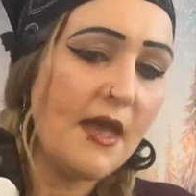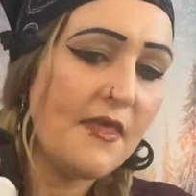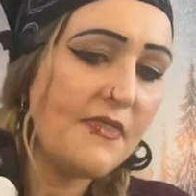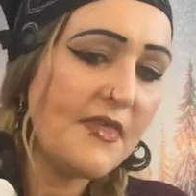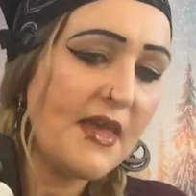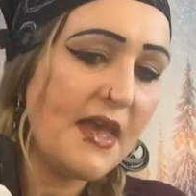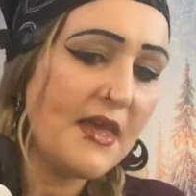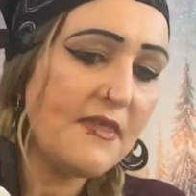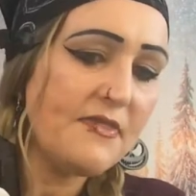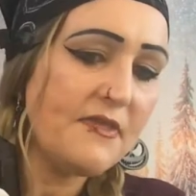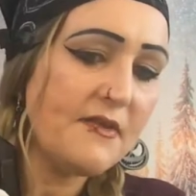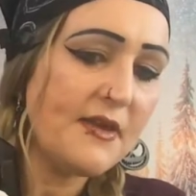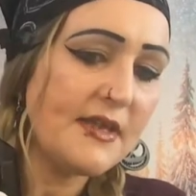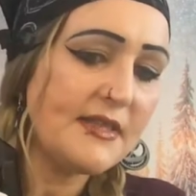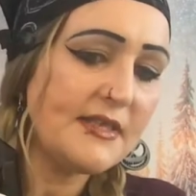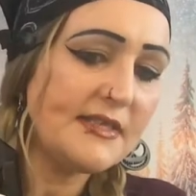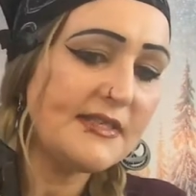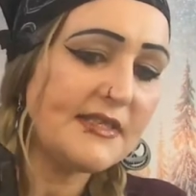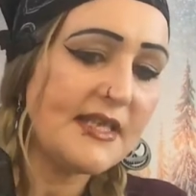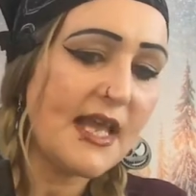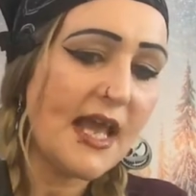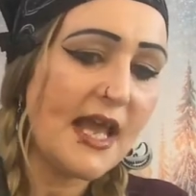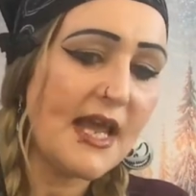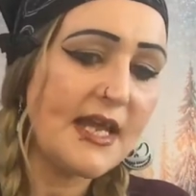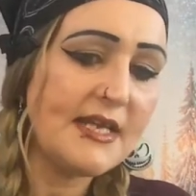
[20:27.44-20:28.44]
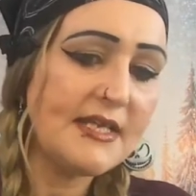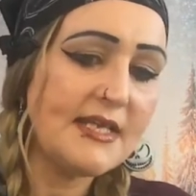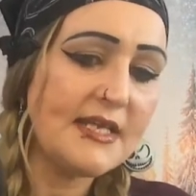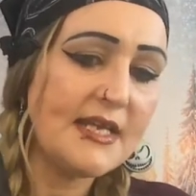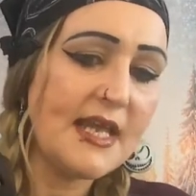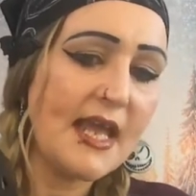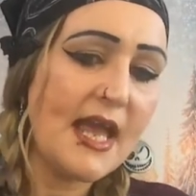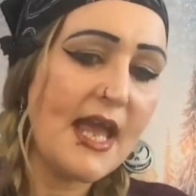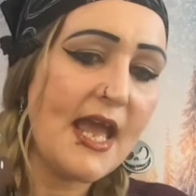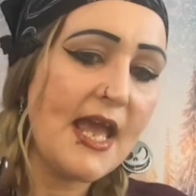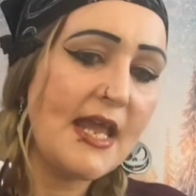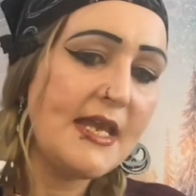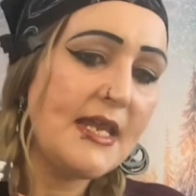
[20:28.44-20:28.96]
And then they're at the side
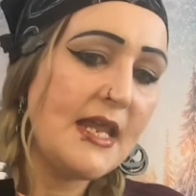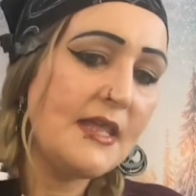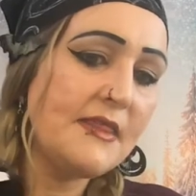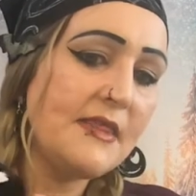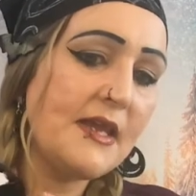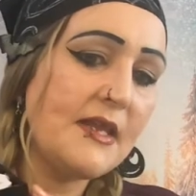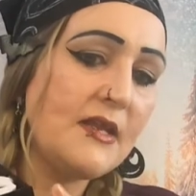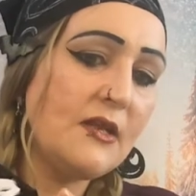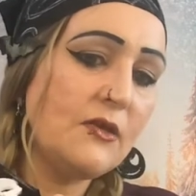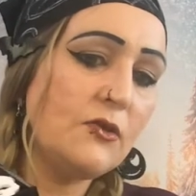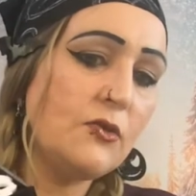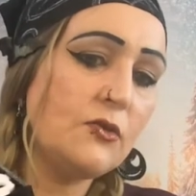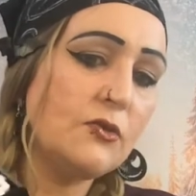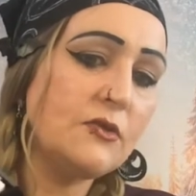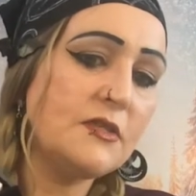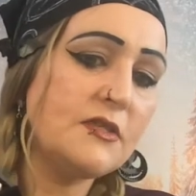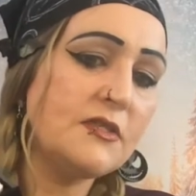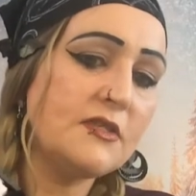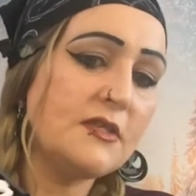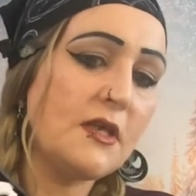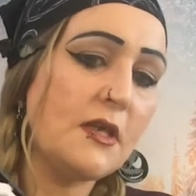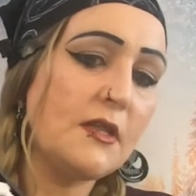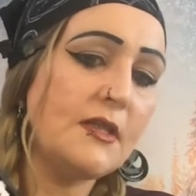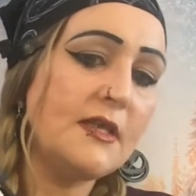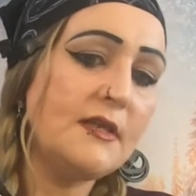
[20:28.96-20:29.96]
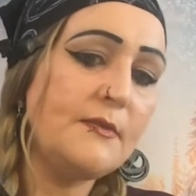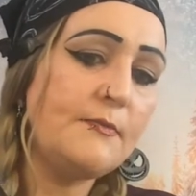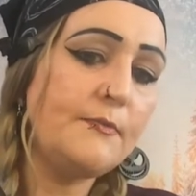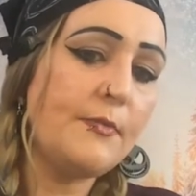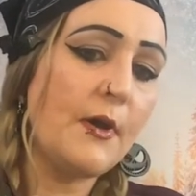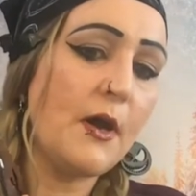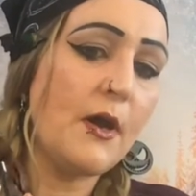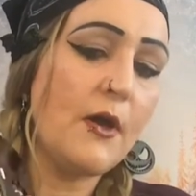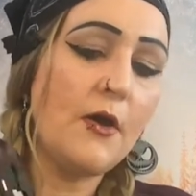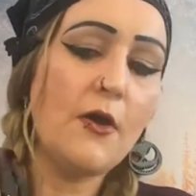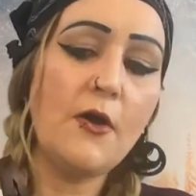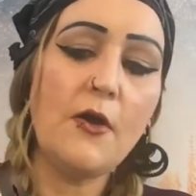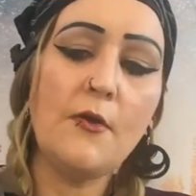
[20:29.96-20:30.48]
again, and then a good solid
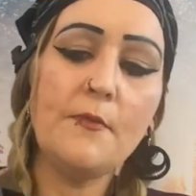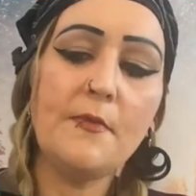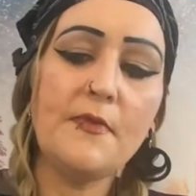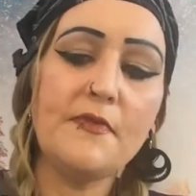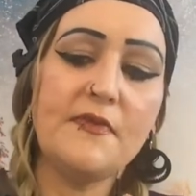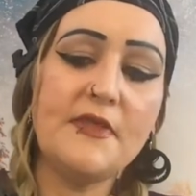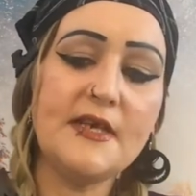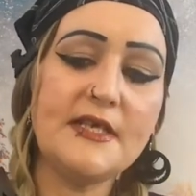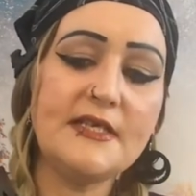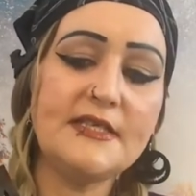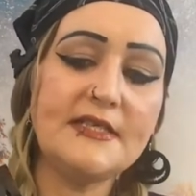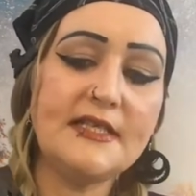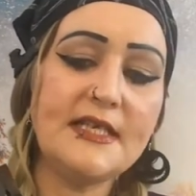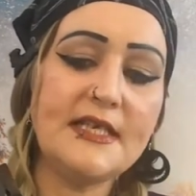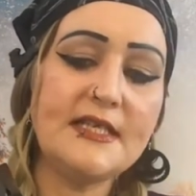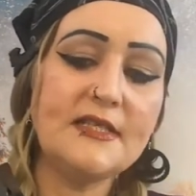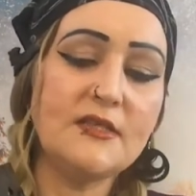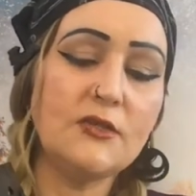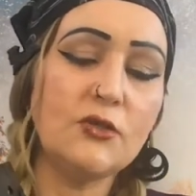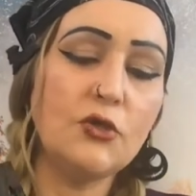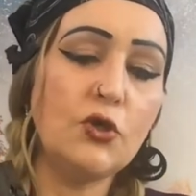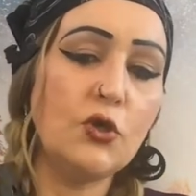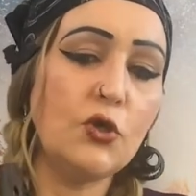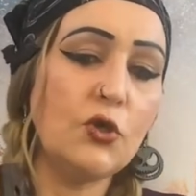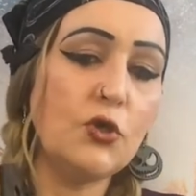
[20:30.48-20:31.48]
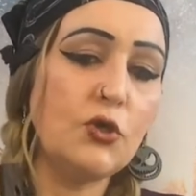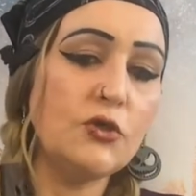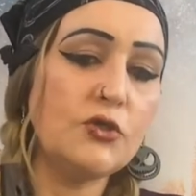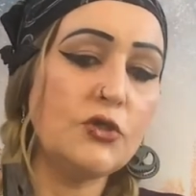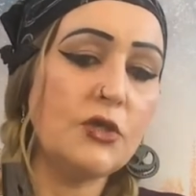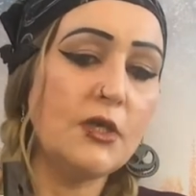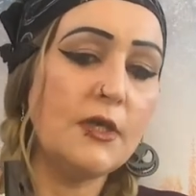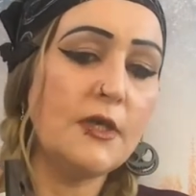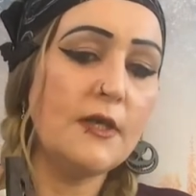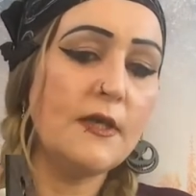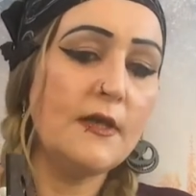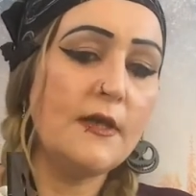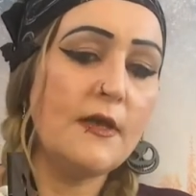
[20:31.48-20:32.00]
bottom. This is good,
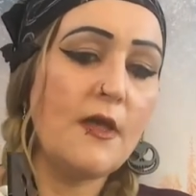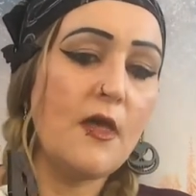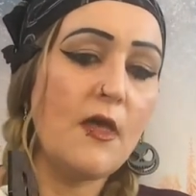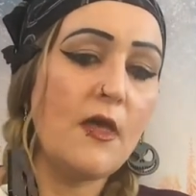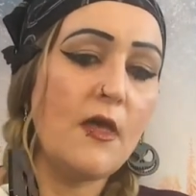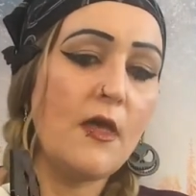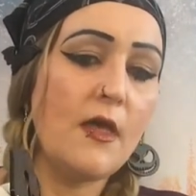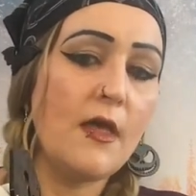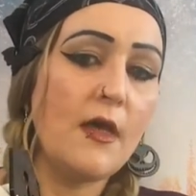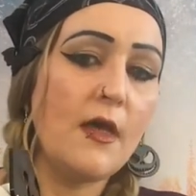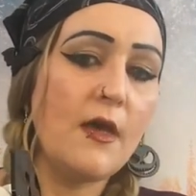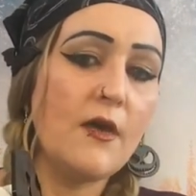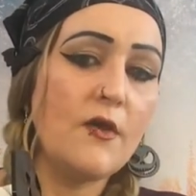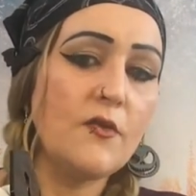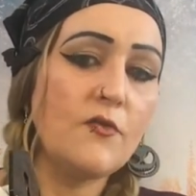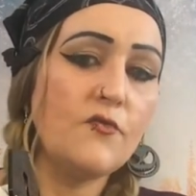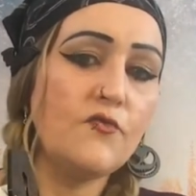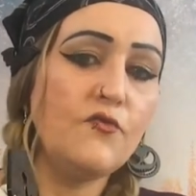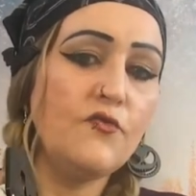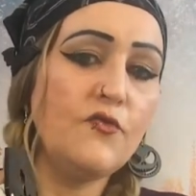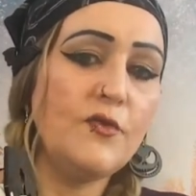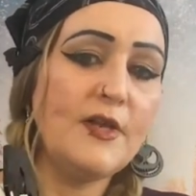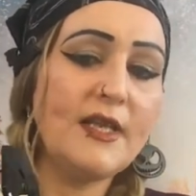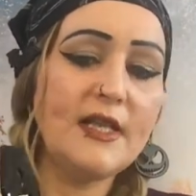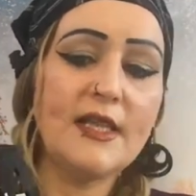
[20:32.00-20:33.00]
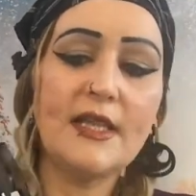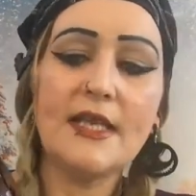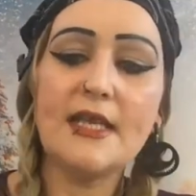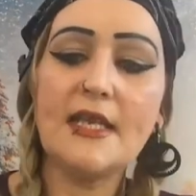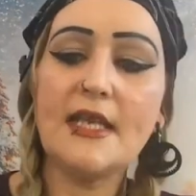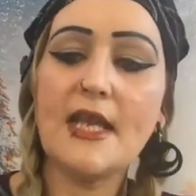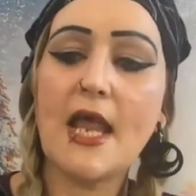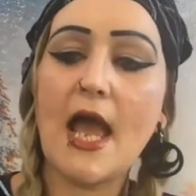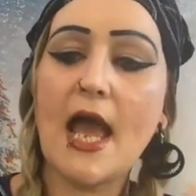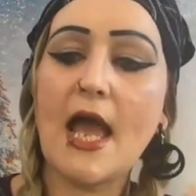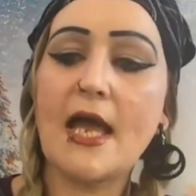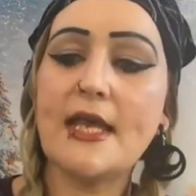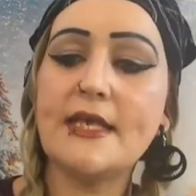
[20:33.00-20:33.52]
really
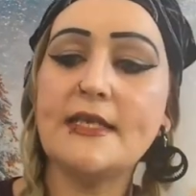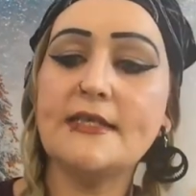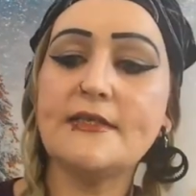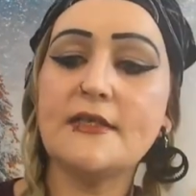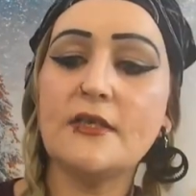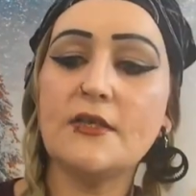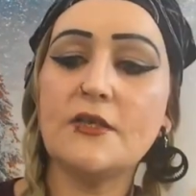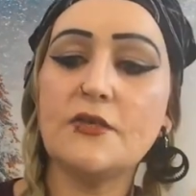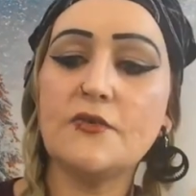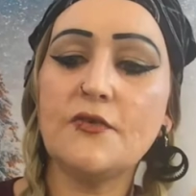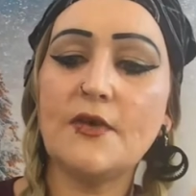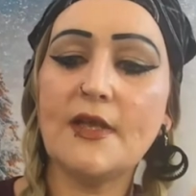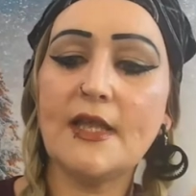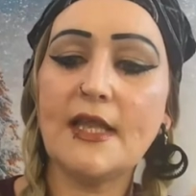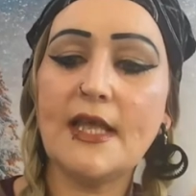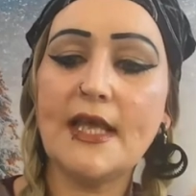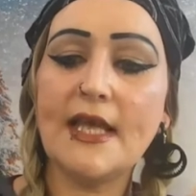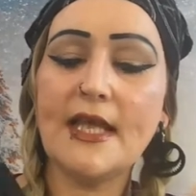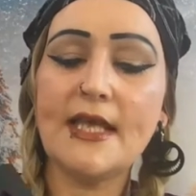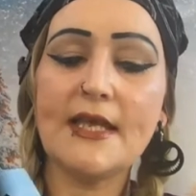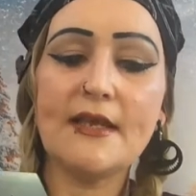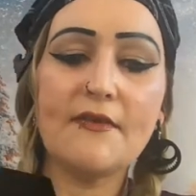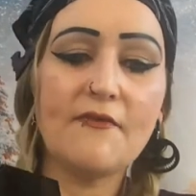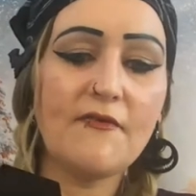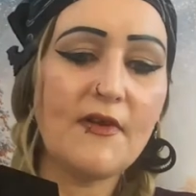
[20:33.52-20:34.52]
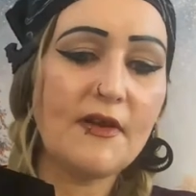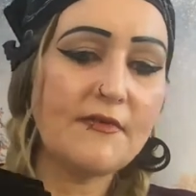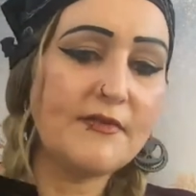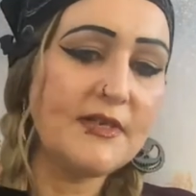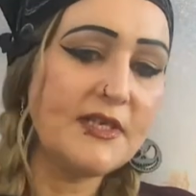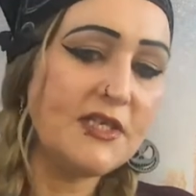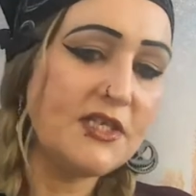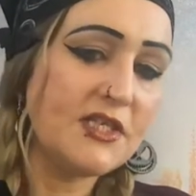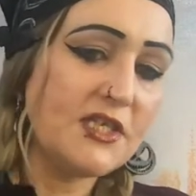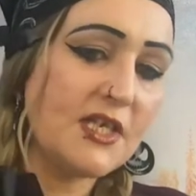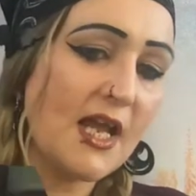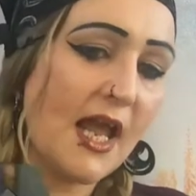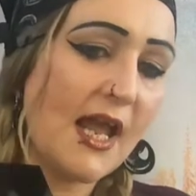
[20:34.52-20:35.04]
nice acrylic, very
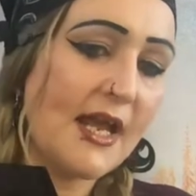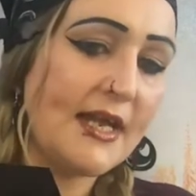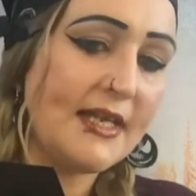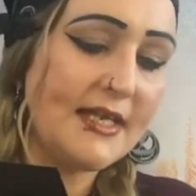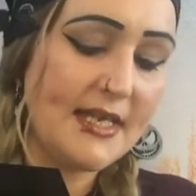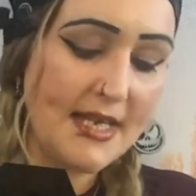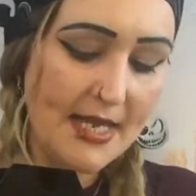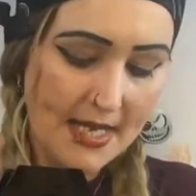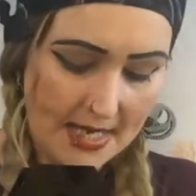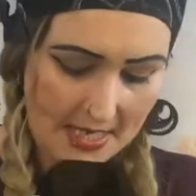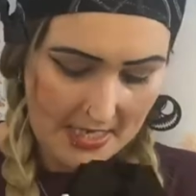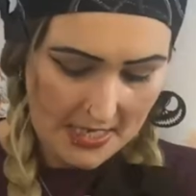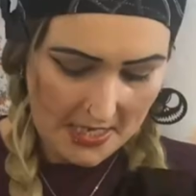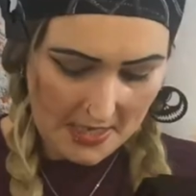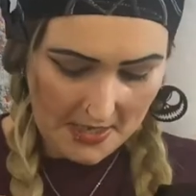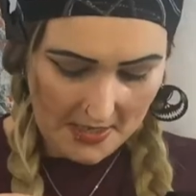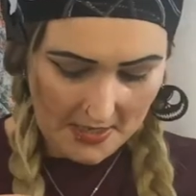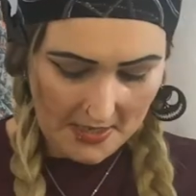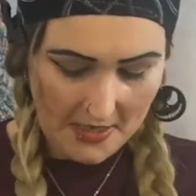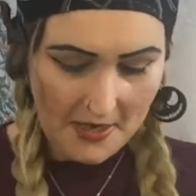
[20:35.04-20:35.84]
shiny.